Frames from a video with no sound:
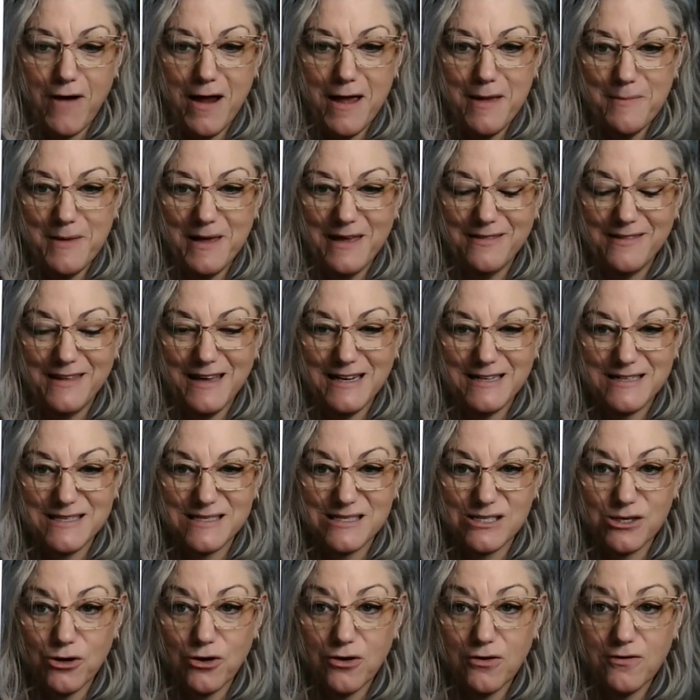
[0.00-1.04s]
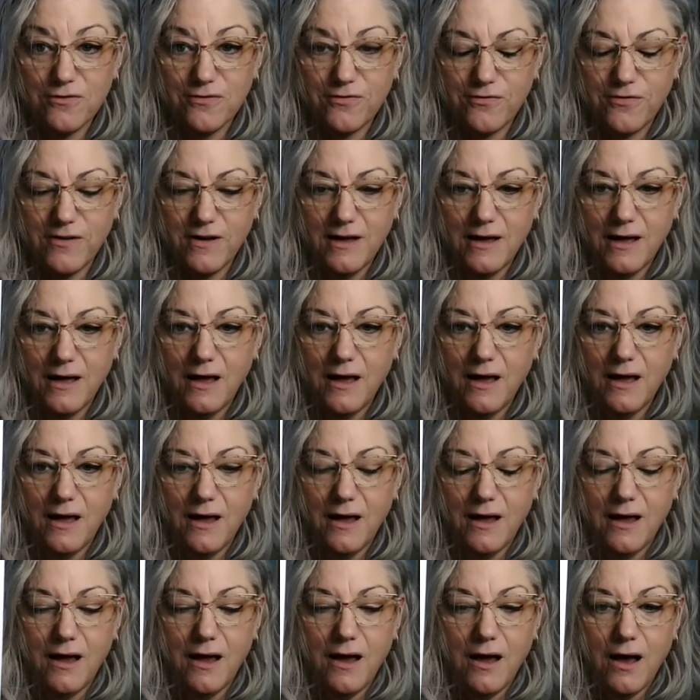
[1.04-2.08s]
framing they deserve.
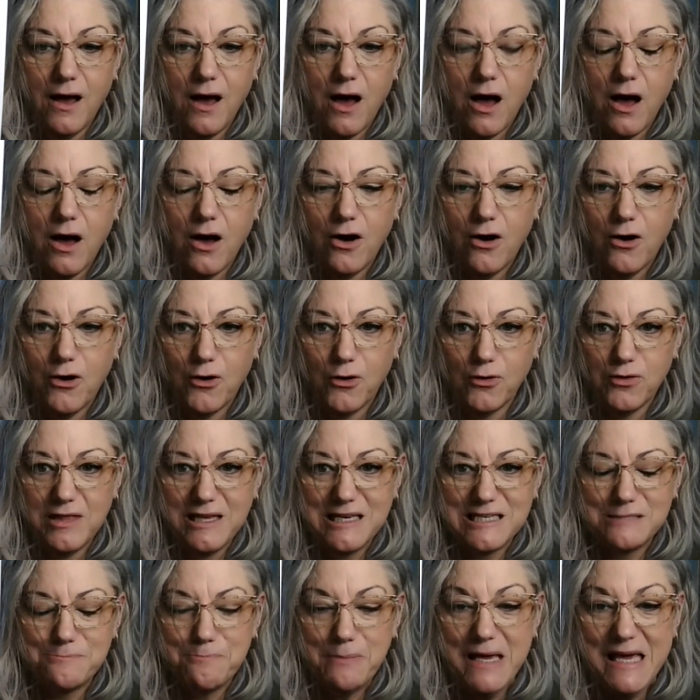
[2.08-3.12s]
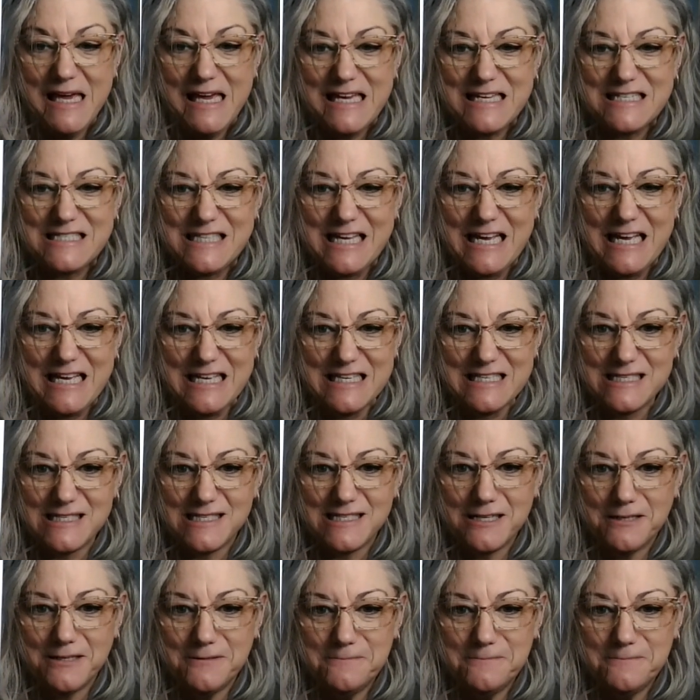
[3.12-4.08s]
Oh, these pieces!